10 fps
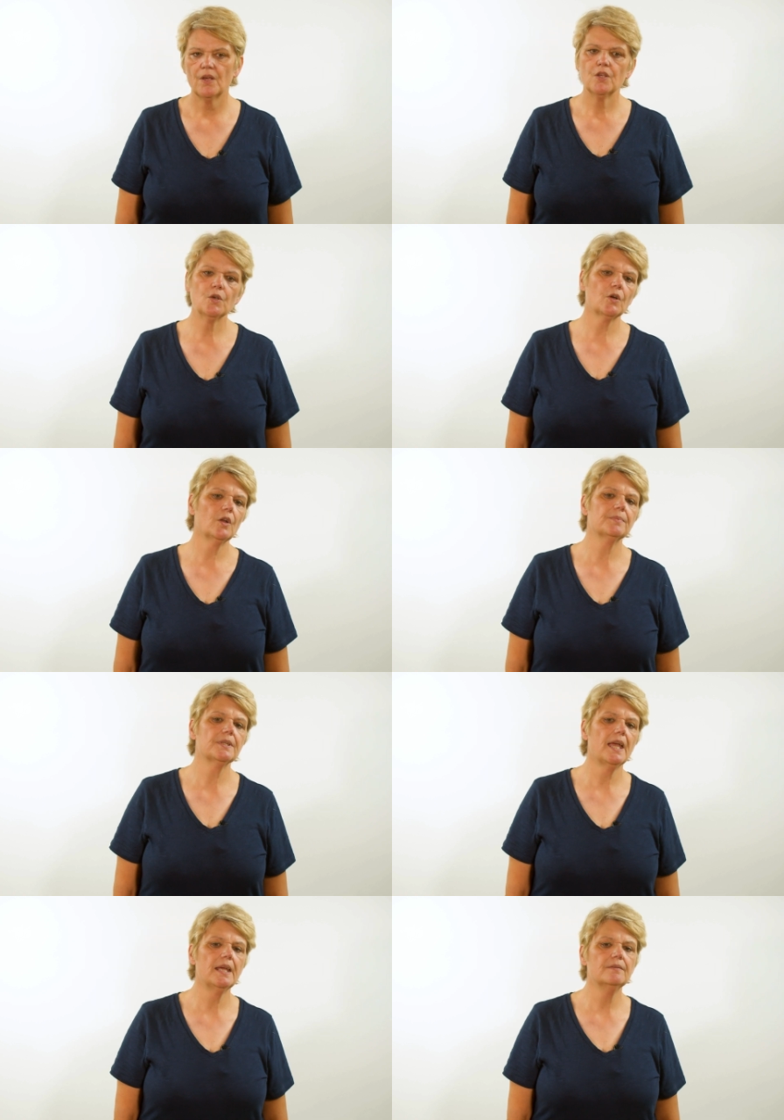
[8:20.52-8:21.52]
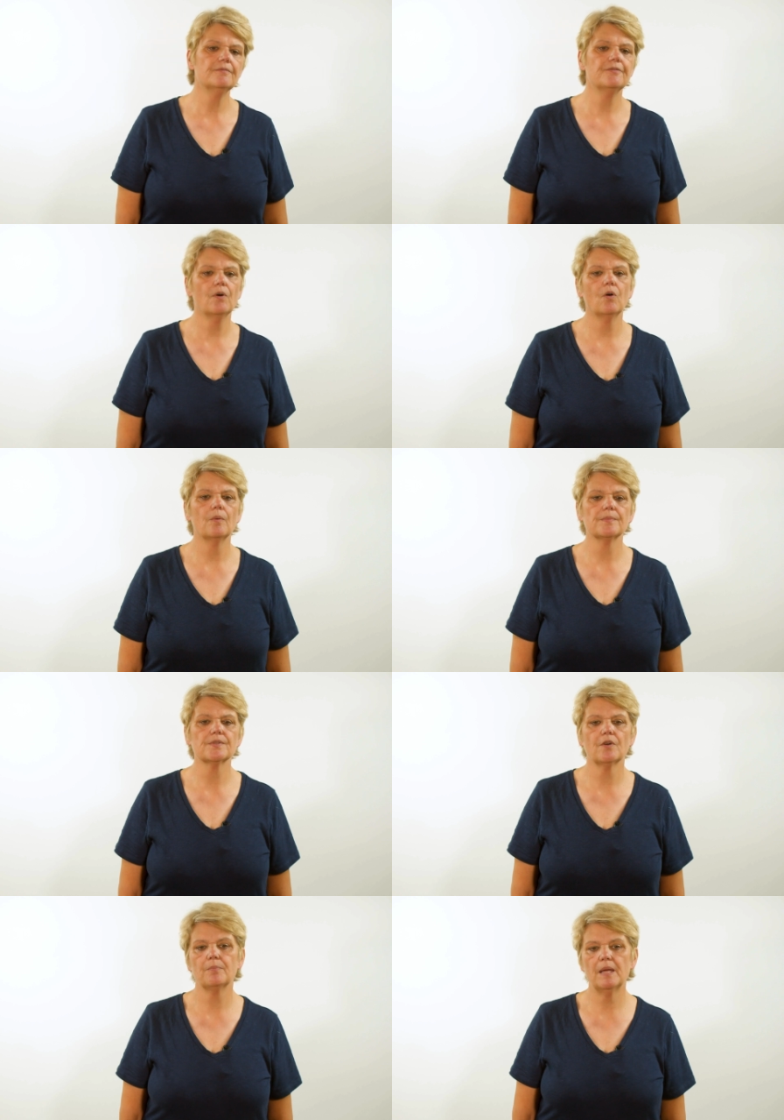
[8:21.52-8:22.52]
You can obtain forms
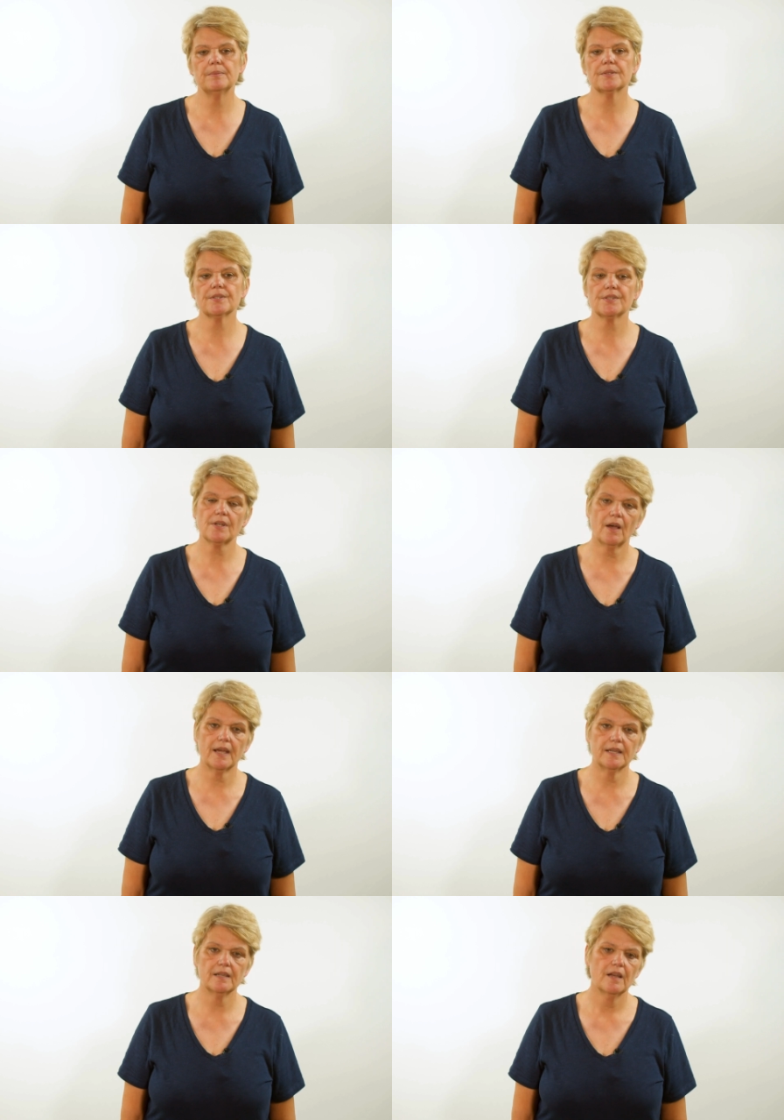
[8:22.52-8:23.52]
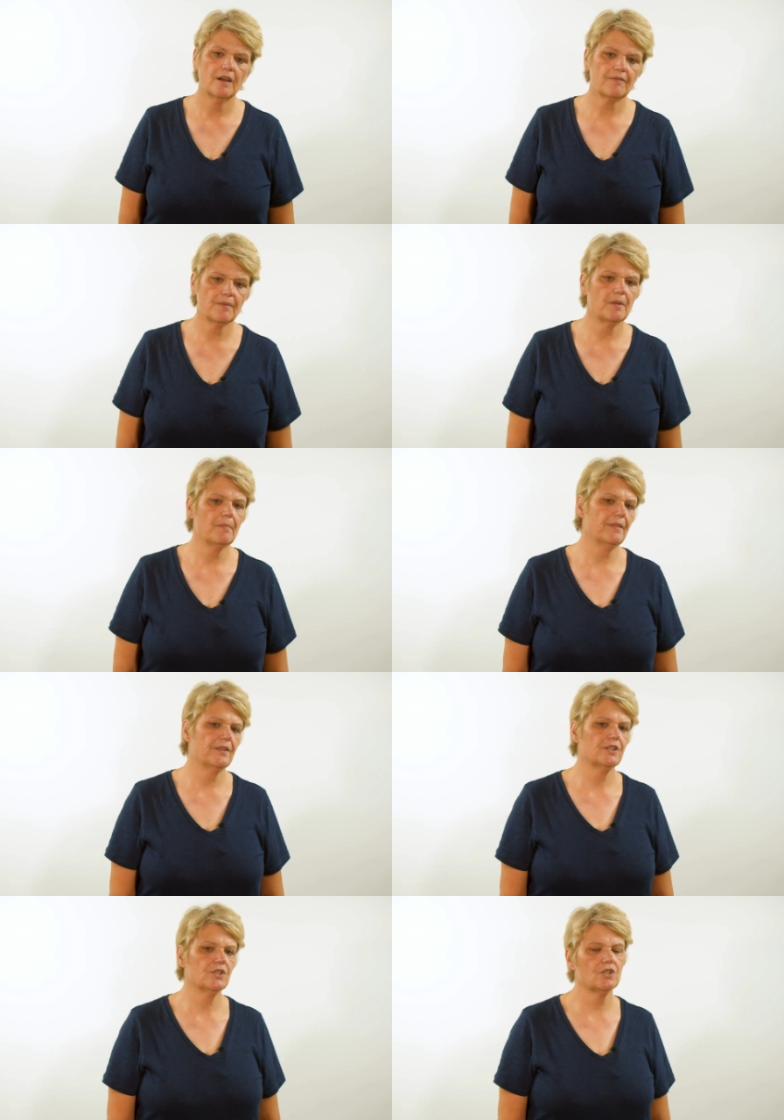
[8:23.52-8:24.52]
for people to sign from the
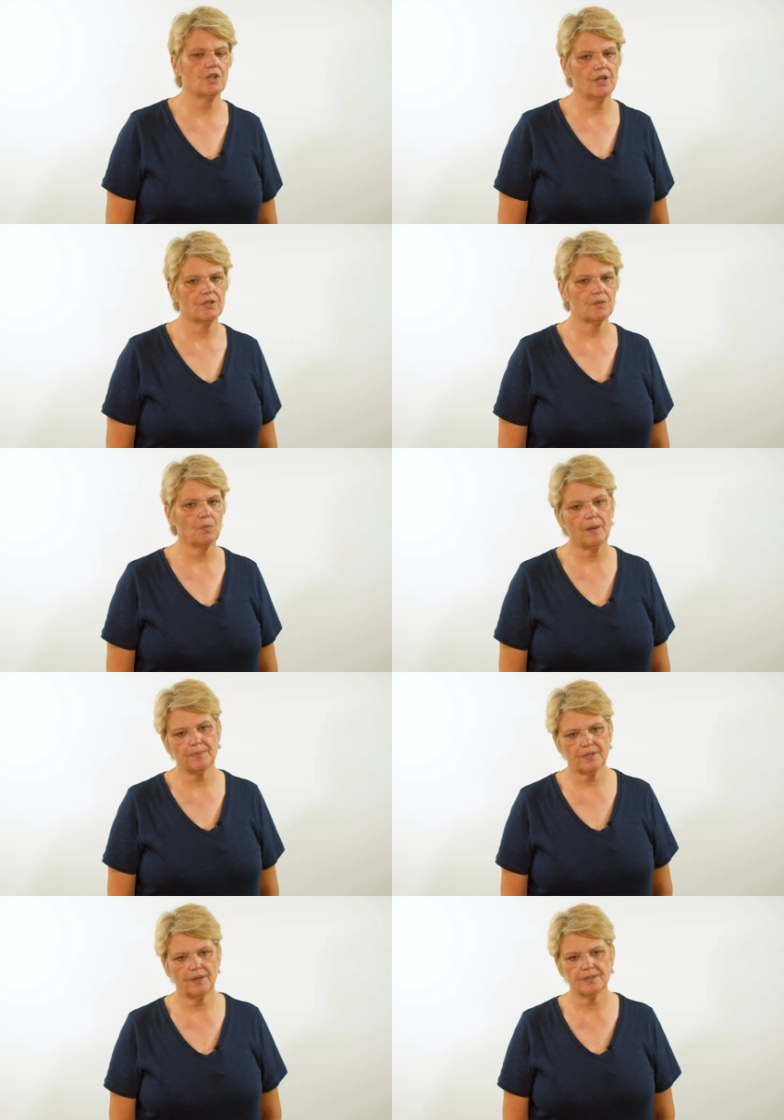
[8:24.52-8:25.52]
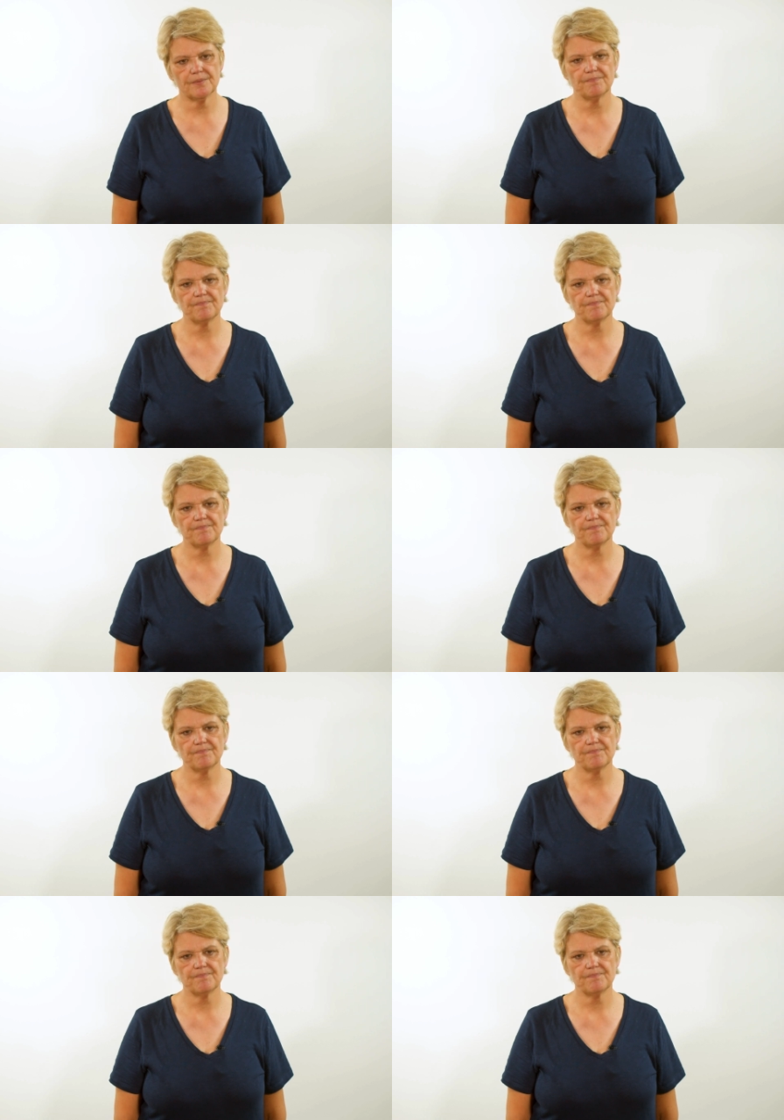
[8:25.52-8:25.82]
Methodist Church website.